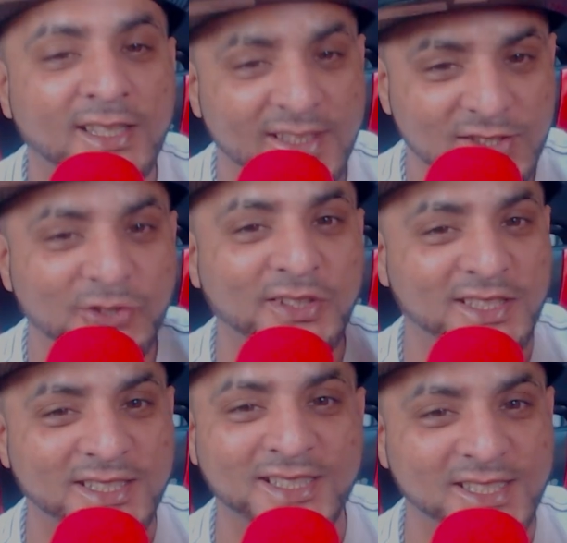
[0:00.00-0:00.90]
So
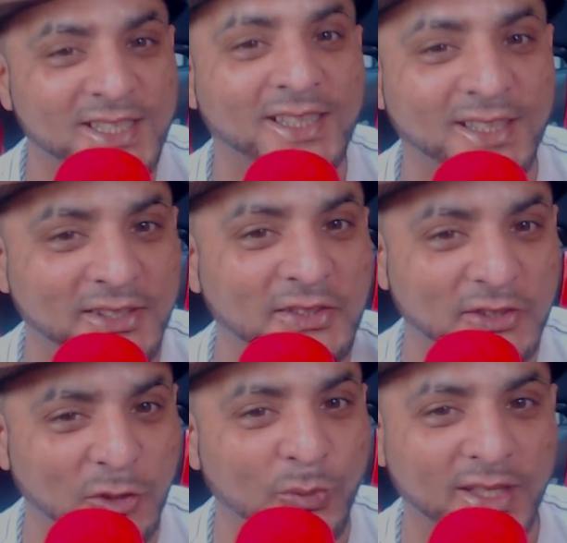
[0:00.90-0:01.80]
this is uh,
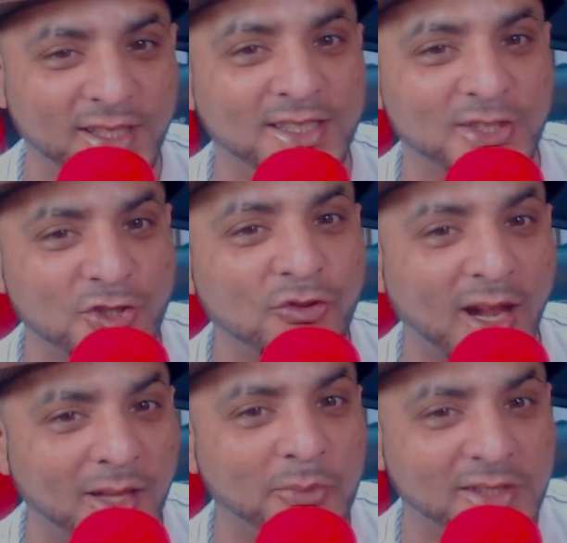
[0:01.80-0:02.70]
the way they
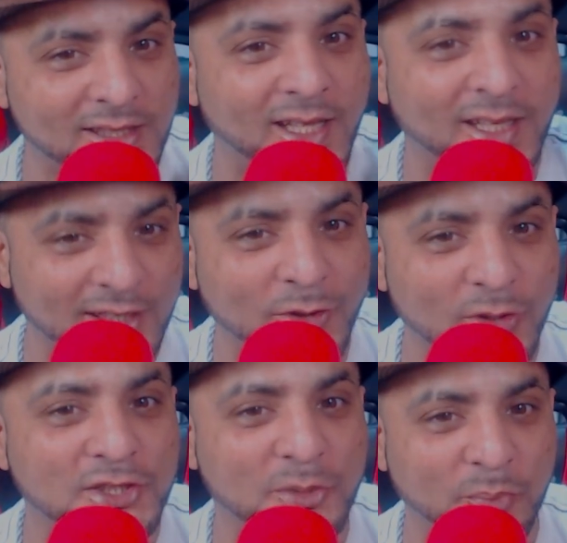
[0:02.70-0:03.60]
describing it, like an
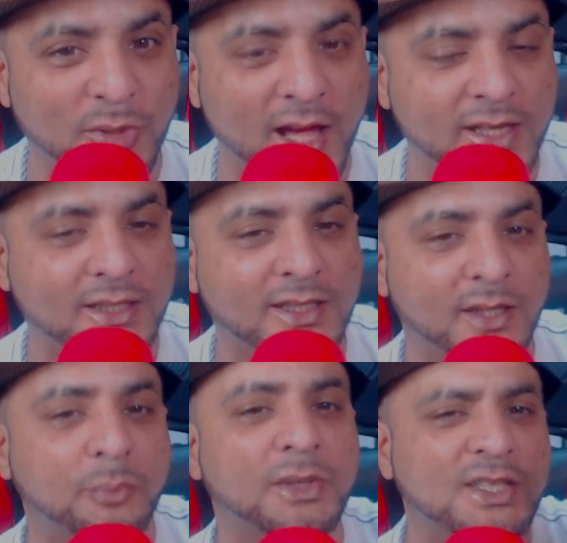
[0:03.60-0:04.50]
awesome product
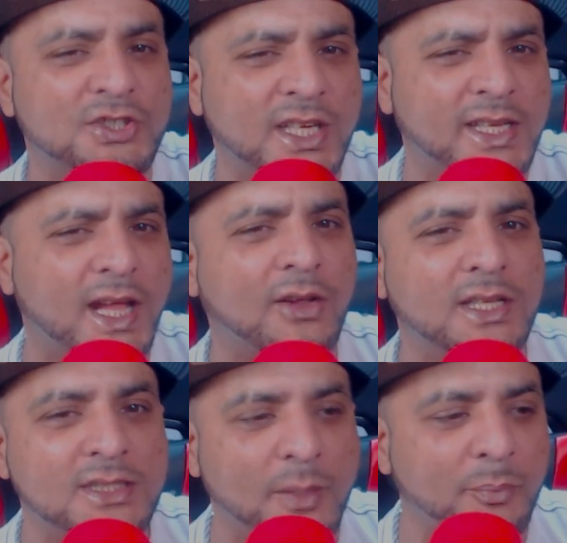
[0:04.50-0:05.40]
here. But let's check it out.
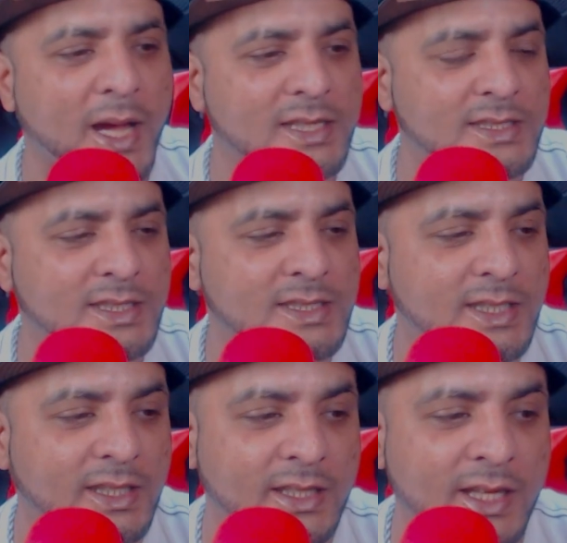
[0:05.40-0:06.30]
Let's unbox this
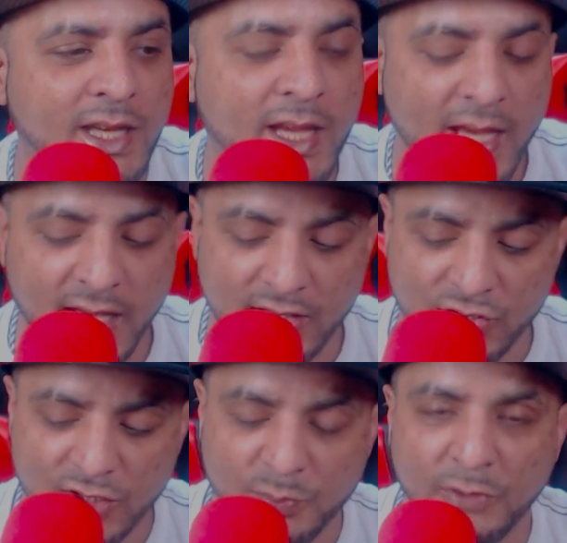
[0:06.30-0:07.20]
thing. And
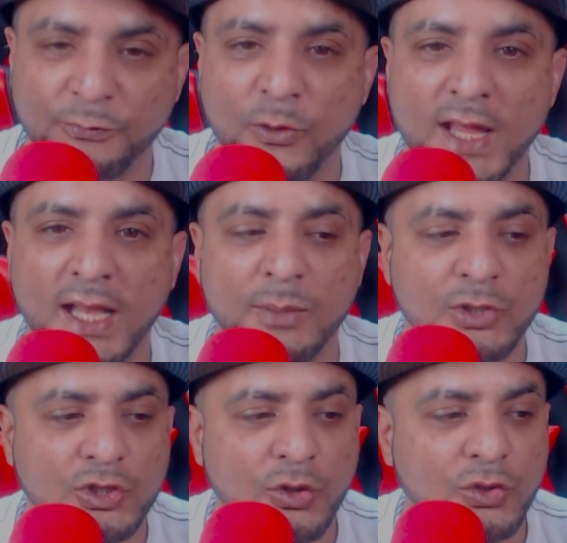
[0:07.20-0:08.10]
just before that, let me
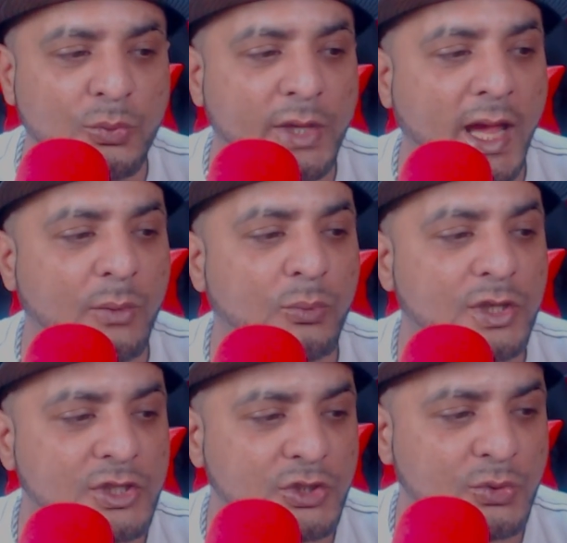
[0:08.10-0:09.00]
show you what I
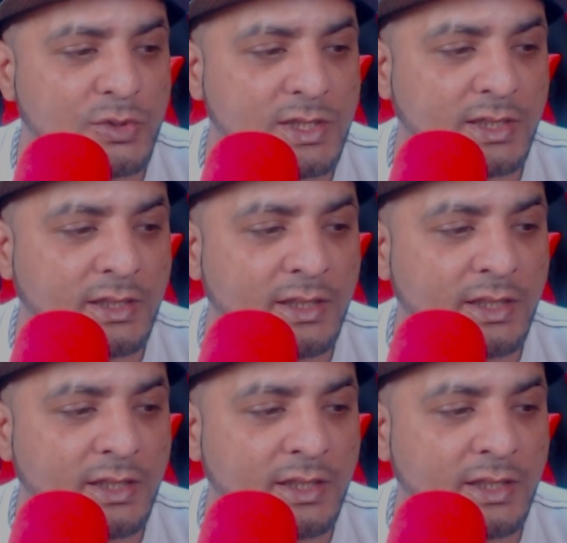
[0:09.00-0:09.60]
was using